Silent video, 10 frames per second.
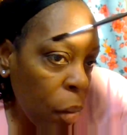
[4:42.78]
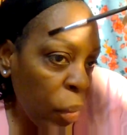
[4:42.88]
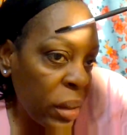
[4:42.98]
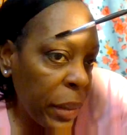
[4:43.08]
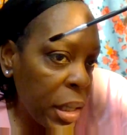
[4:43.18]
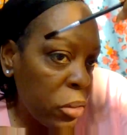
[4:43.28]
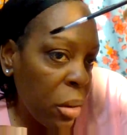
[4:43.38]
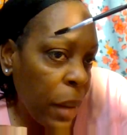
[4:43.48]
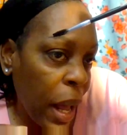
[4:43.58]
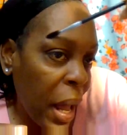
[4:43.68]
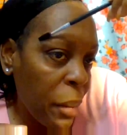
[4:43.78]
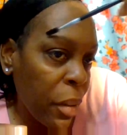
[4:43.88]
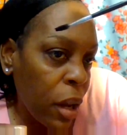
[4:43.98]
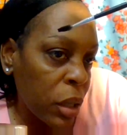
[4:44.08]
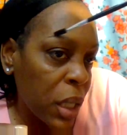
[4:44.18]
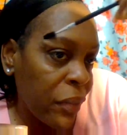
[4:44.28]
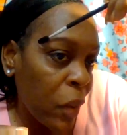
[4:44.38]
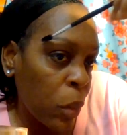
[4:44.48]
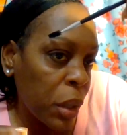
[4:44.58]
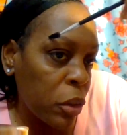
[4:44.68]
with me doing my eyebrows, if
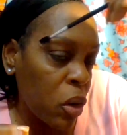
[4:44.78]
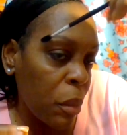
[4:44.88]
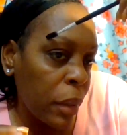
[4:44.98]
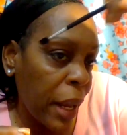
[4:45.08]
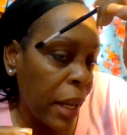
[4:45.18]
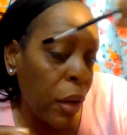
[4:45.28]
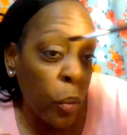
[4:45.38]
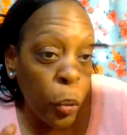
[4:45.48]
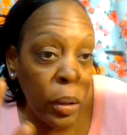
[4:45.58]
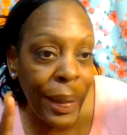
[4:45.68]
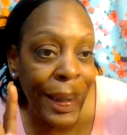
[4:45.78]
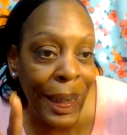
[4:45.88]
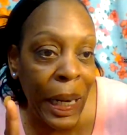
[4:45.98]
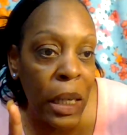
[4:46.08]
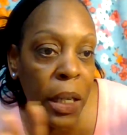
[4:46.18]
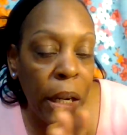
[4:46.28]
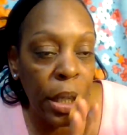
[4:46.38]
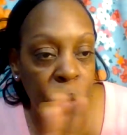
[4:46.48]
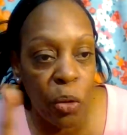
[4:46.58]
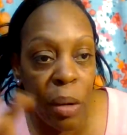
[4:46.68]
I want to do them like really neat and
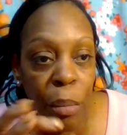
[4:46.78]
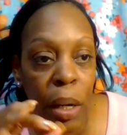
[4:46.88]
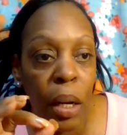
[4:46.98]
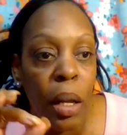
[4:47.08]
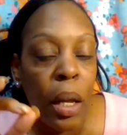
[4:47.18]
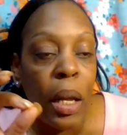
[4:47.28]
extremely